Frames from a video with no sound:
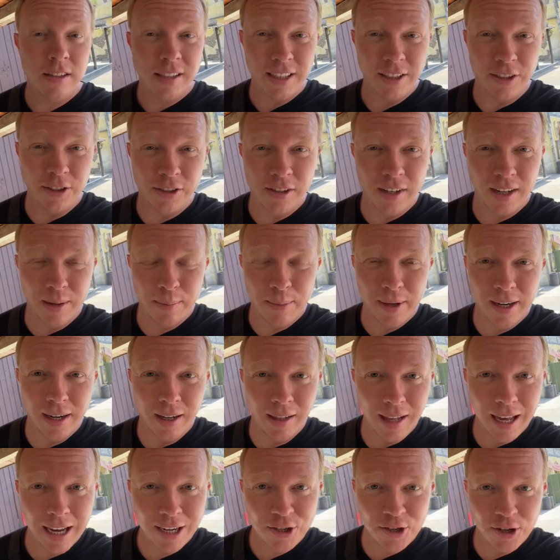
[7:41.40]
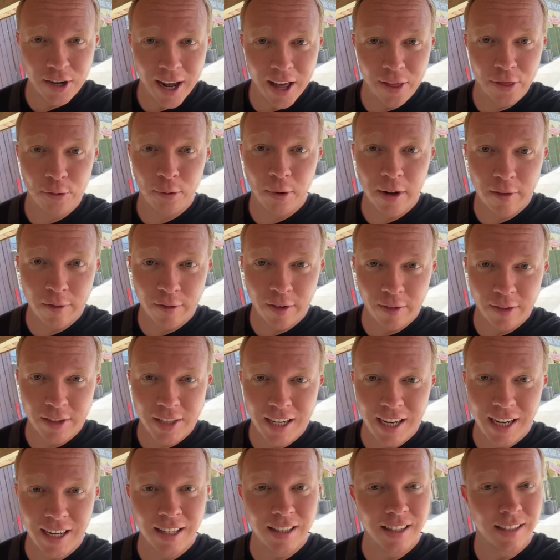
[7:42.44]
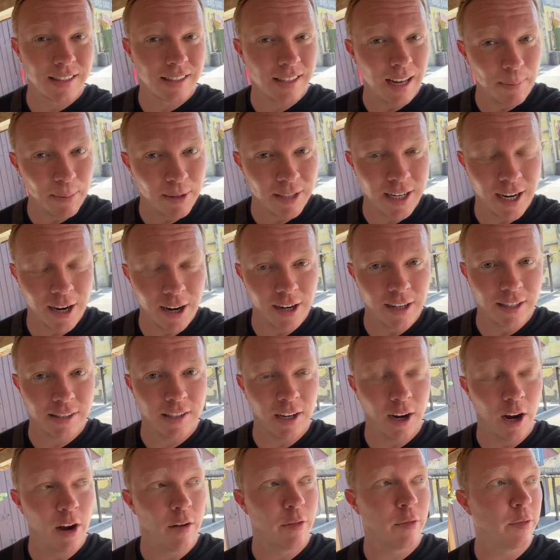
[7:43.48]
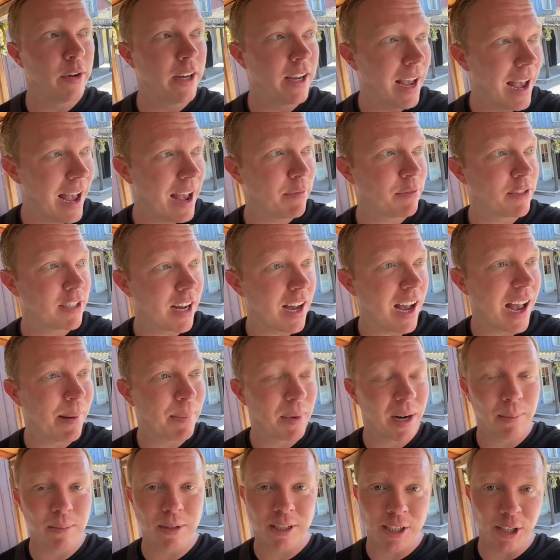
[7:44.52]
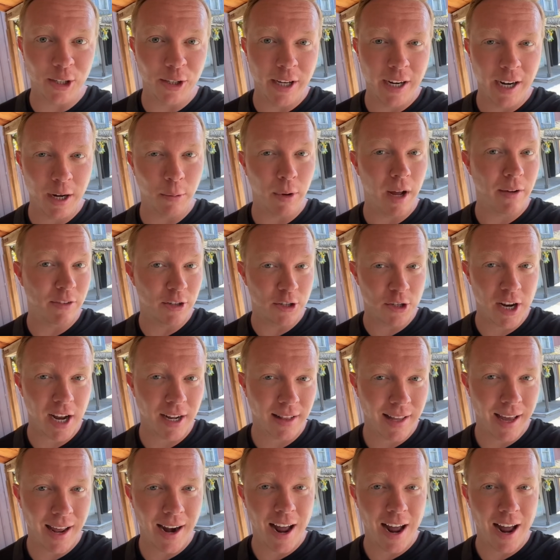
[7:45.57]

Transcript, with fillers: like there's gonna be an election at 3.15 in the cemetery, so if we have time and I'm still here, we'll have to check that